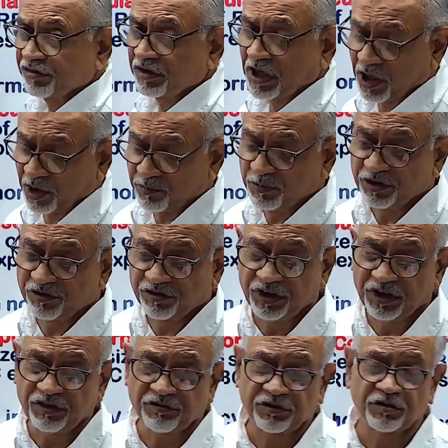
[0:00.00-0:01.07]

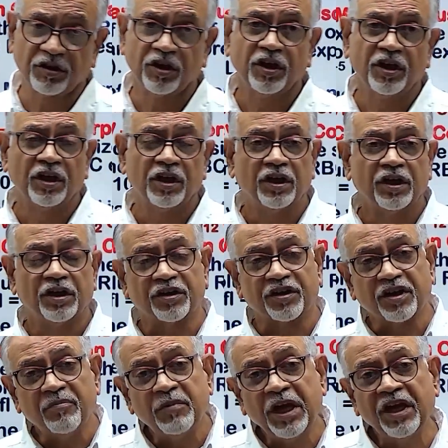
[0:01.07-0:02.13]
RBCs,
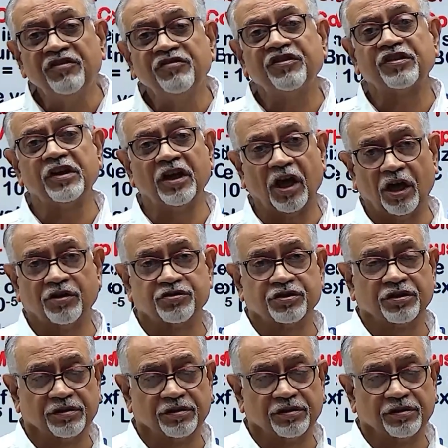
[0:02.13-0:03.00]
remains larger.